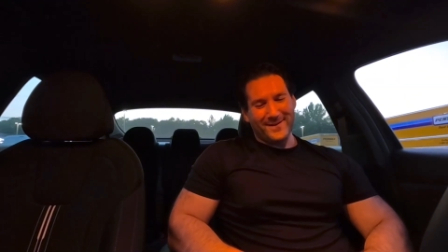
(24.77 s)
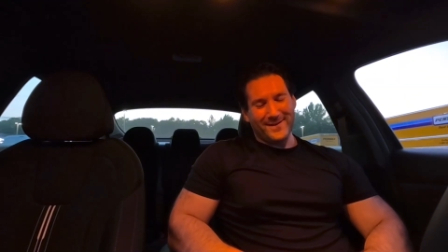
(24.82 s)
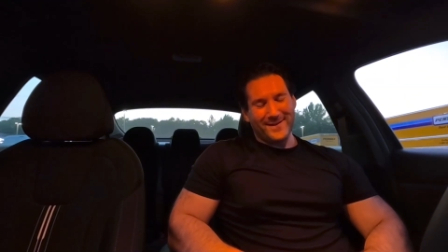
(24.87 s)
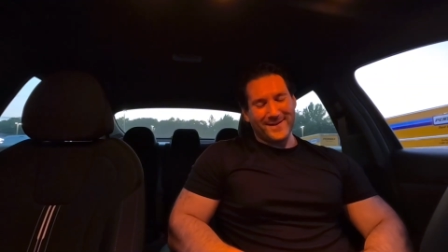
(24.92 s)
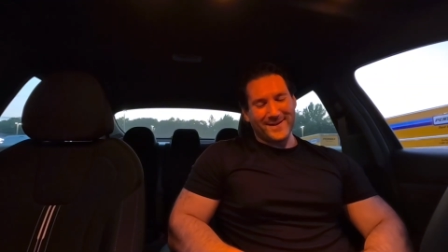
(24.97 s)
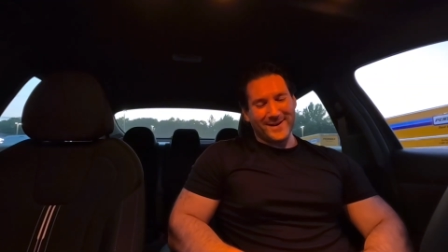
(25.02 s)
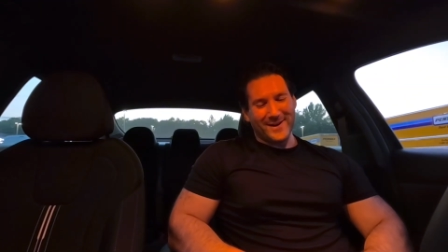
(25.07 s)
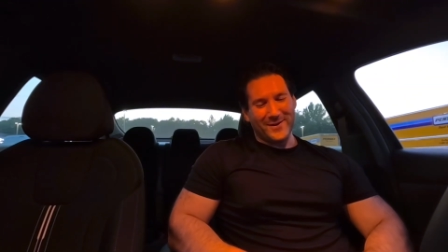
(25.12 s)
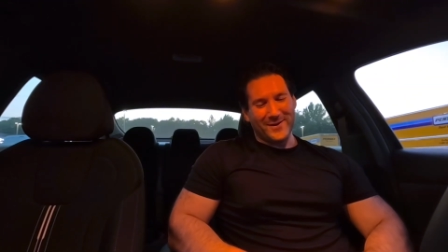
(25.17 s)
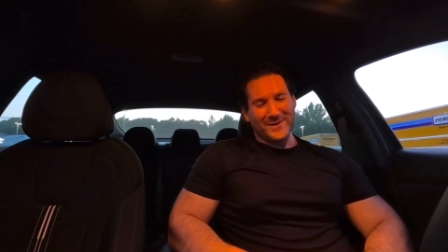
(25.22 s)

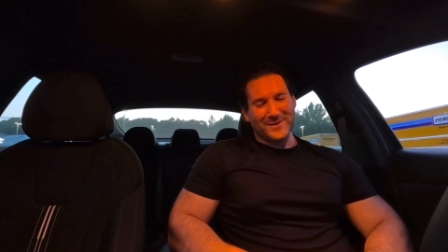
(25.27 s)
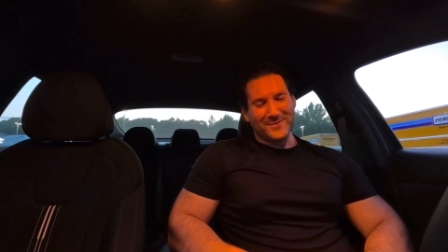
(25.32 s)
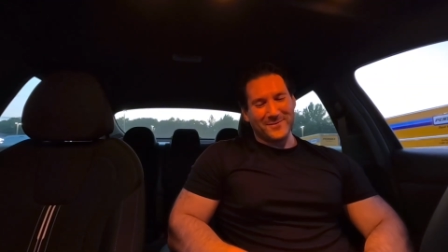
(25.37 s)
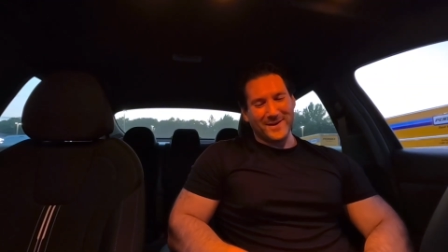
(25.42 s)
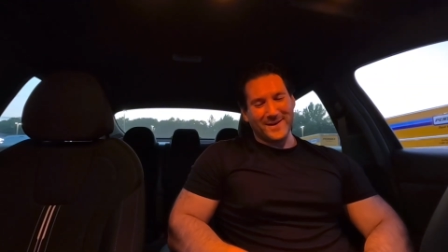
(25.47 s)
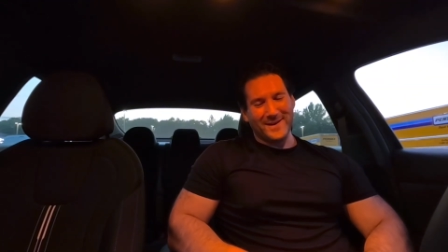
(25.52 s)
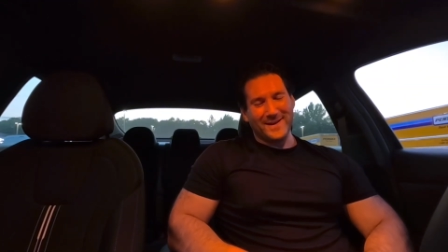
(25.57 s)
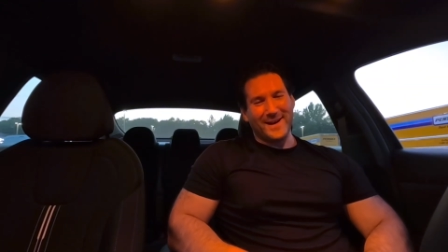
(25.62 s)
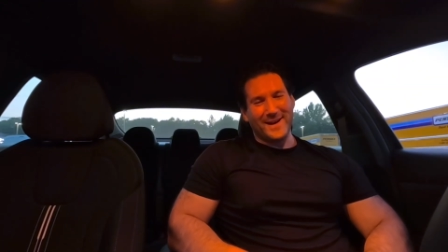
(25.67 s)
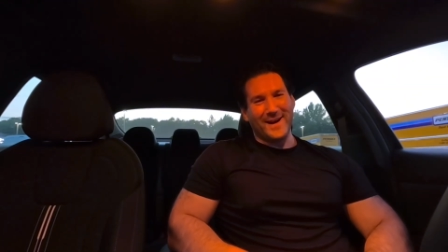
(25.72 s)
So it's
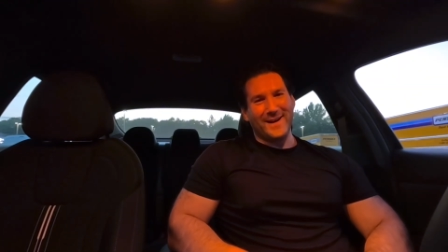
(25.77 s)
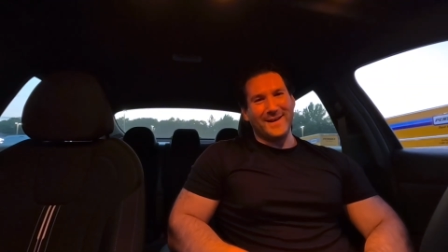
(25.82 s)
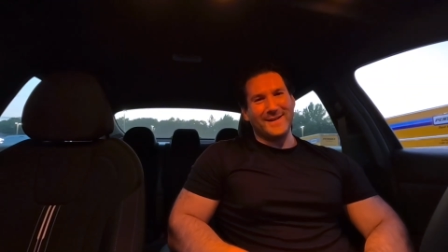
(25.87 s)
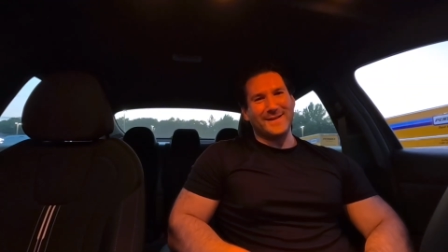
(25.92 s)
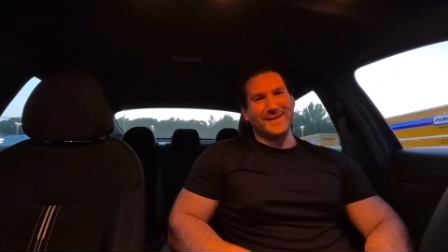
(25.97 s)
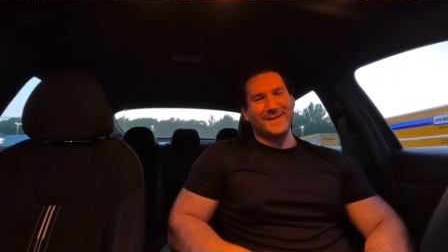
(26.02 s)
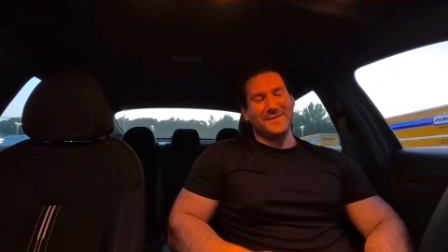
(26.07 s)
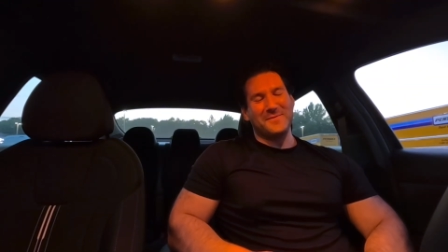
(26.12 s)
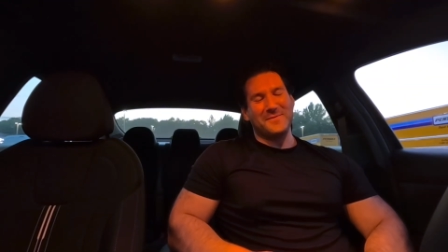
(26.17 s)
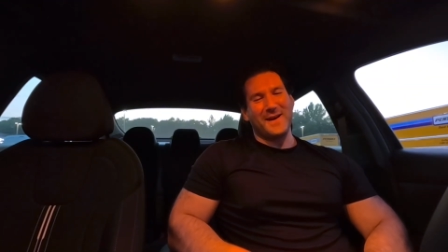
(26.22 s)
really
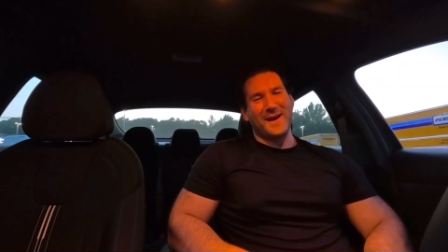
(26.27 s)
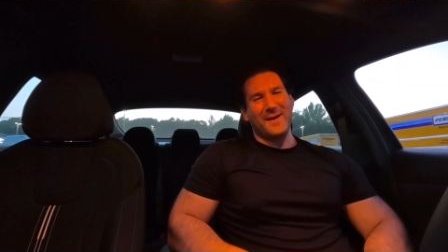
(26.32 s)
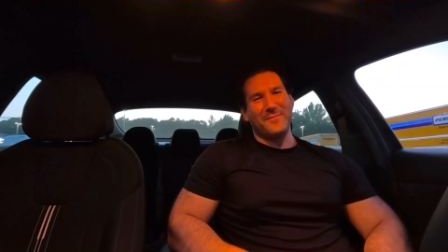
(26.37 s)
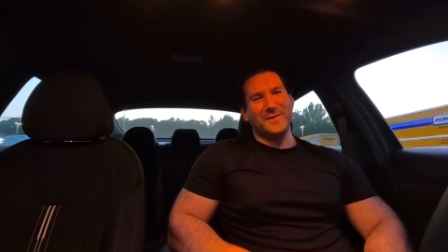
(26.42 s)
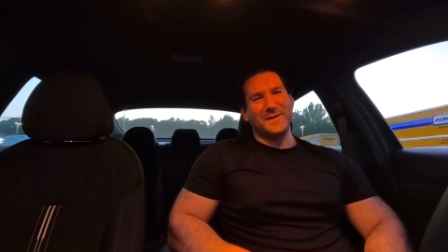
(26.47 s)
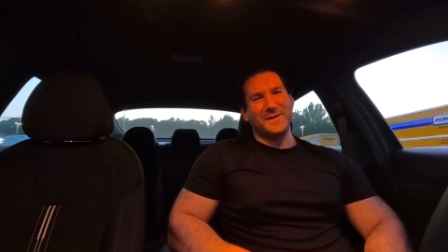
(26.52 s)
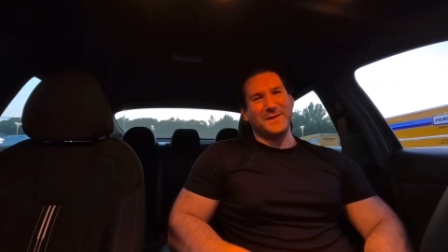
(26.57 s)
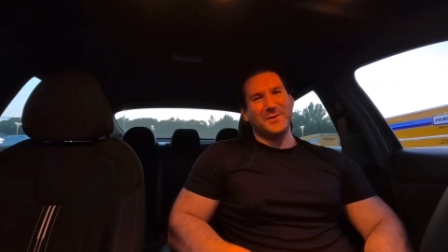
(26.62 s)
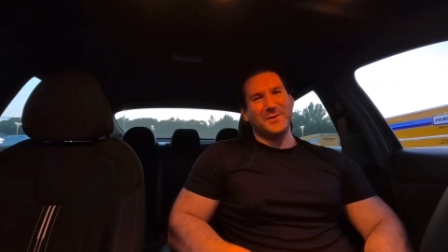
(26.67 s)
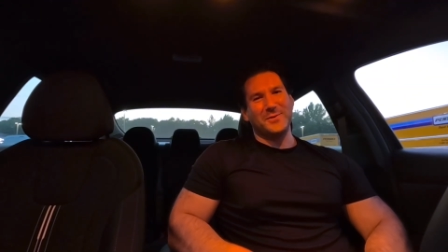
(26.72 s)
nice to be
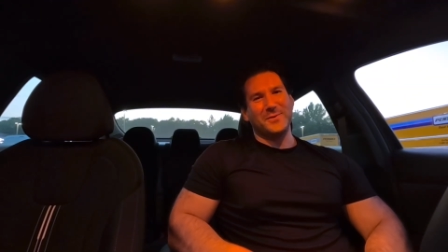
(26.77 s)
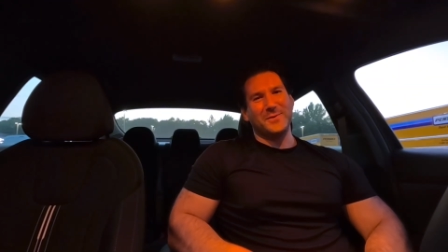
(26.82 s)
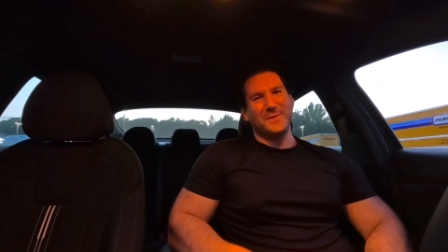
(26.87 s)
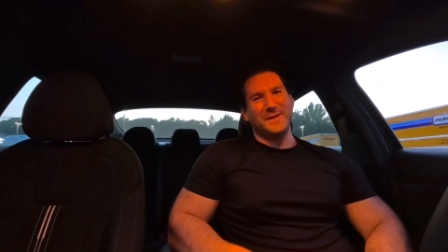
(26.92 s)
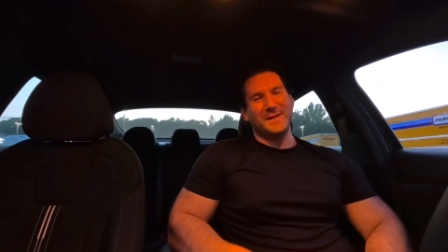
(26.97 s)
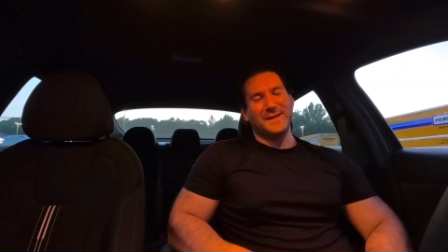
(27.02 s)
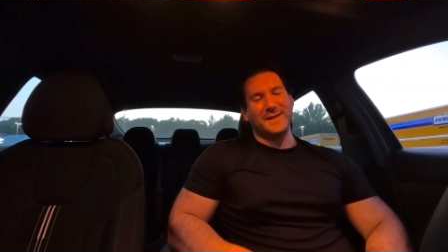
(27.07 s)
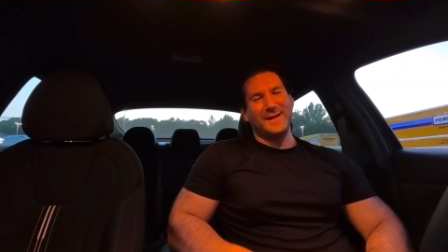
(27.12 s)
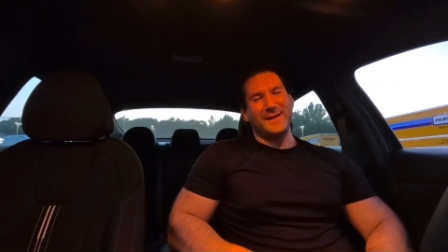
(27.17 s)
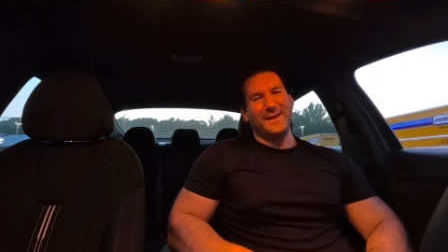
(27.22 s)
able to
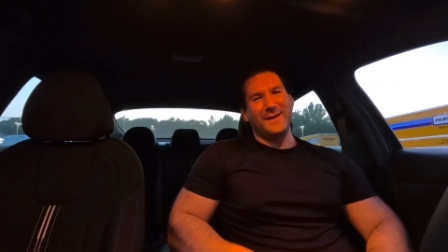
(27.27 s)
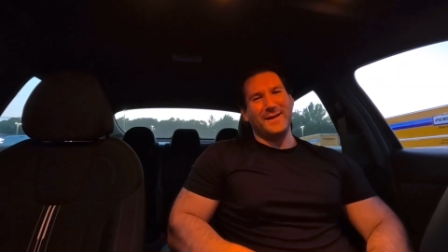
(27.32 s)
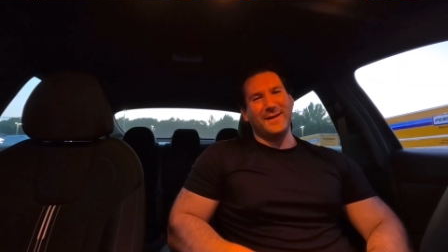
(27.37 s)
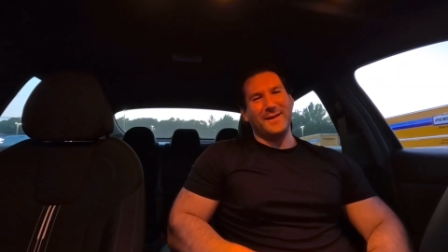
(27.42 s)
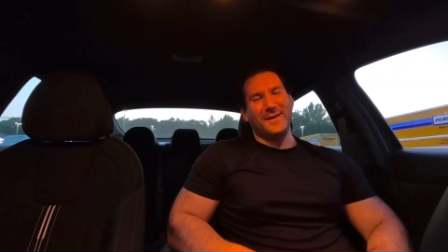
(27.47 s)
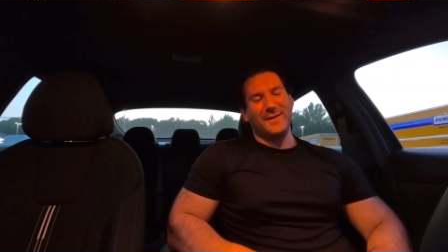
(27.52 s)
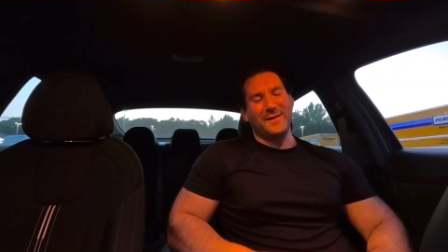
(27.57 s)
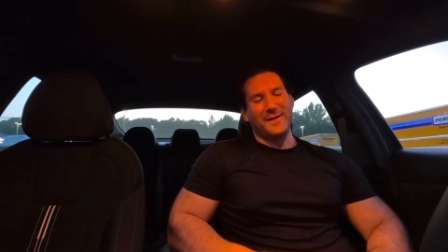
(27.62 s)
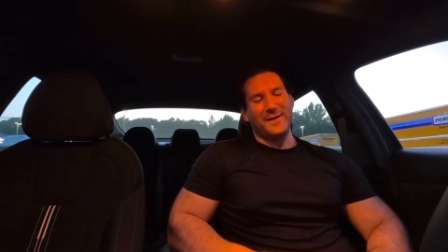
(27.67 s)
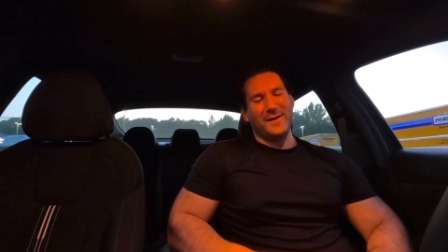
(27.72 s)

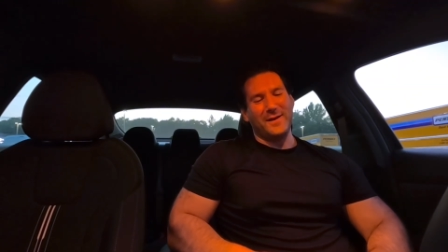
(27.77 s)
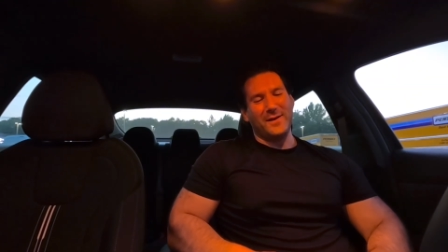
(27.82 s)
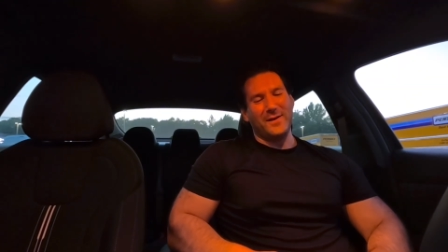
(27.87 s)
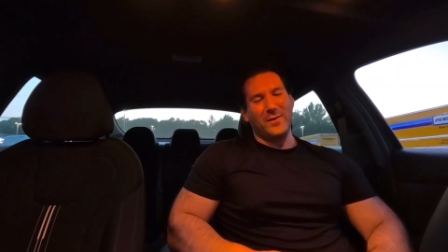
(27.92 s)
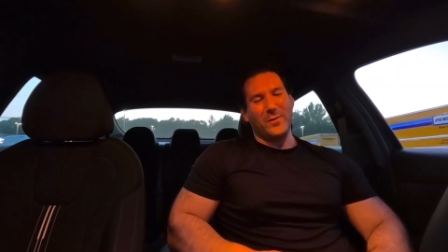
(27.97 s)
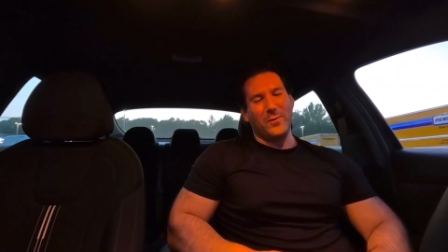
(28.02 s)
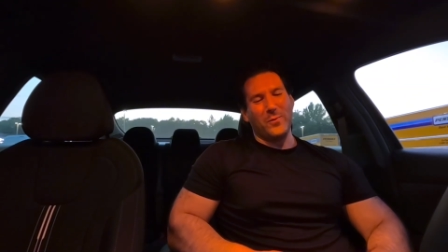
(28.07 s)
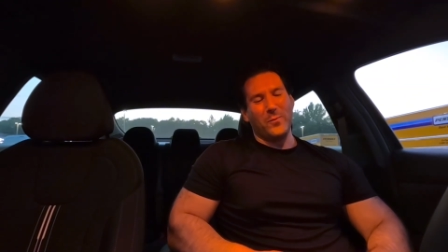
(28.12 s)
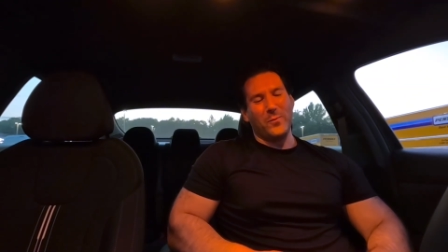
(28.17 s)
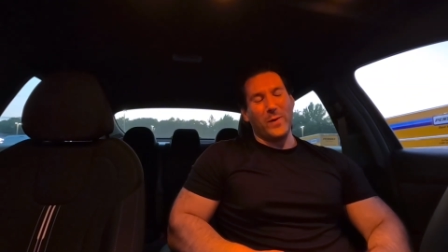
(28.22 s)
see
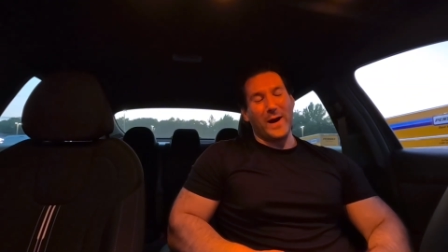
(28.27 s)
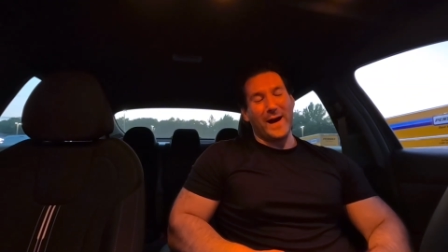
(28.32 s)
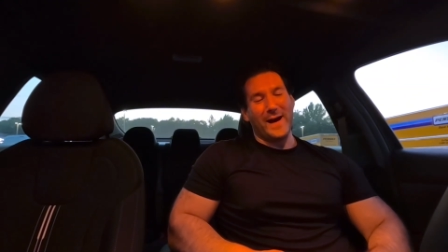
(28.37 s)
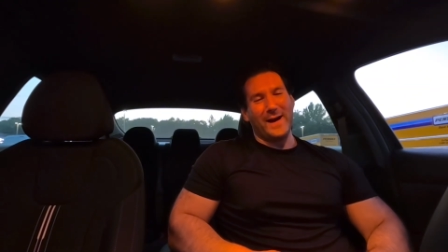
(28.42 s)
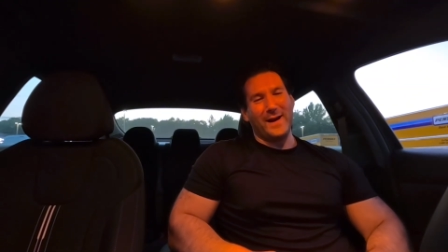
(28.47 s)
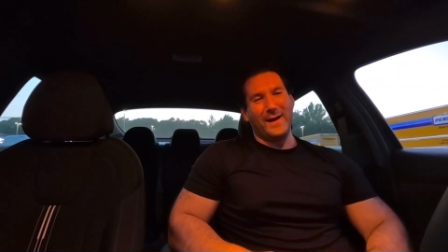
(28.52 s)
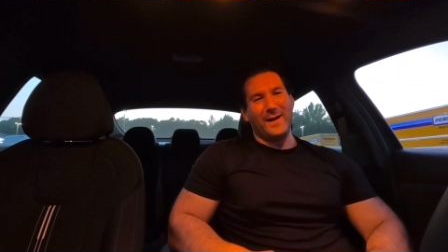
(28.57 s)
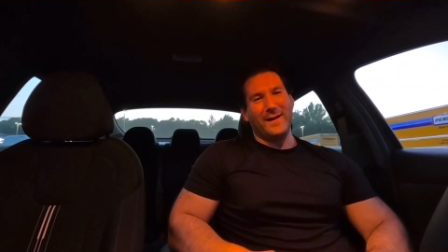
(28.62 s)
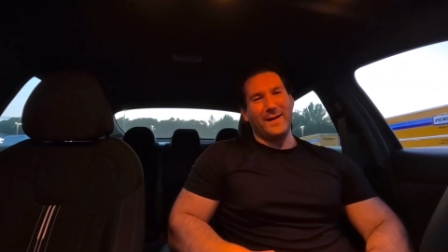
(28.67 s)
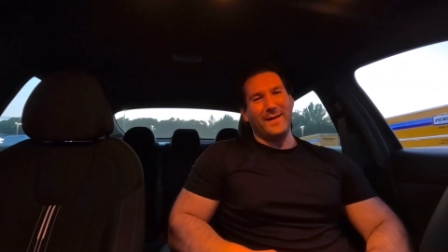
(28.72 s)
the
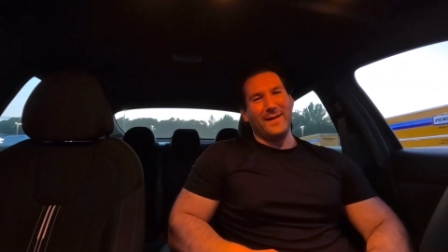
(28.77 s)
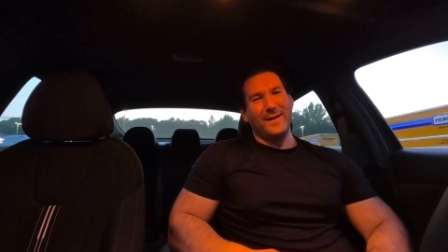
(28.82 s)
weight